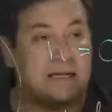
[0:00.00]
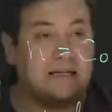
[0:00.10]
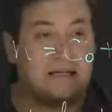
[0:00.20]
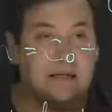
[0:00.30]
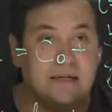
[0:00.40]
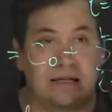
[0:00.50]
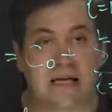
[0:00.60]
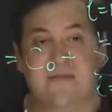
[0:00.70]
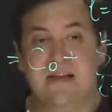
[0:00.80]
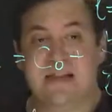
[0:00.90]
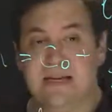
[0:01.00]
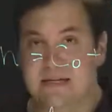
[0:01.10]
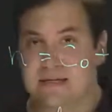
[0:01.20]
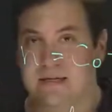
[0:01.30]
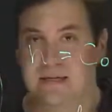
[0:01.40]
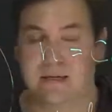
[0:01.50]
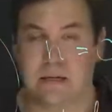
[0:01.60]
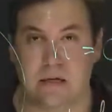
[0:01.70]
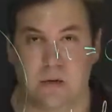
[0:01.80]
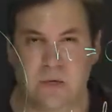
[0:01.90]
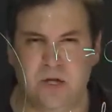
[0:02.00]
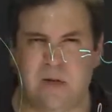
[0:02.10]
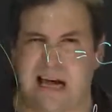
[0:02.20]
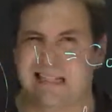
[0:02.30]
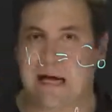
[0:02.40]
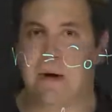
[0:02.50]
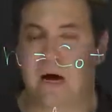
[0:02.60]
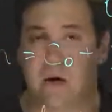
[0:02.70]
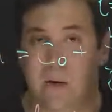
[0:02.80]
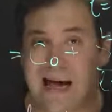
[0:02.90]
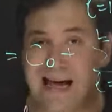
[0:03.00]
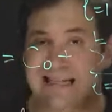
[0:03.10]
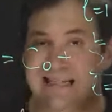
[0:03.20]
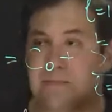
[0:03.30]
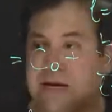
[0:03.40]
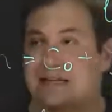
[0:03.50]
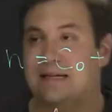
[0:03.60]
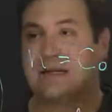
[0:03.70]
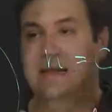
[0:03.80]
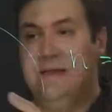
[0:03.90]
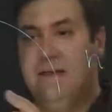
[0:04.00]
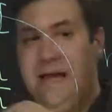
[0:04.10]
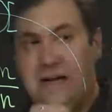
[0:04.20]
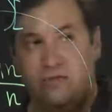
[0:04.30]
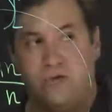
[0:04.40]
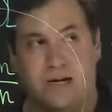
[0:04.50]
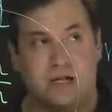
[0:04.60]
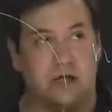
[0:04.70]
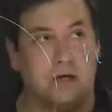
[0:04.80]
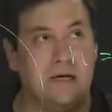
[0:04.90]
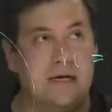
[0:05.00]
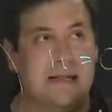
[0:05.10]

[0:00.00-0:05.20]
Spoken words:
but having this, we should somehow estimate that fraction.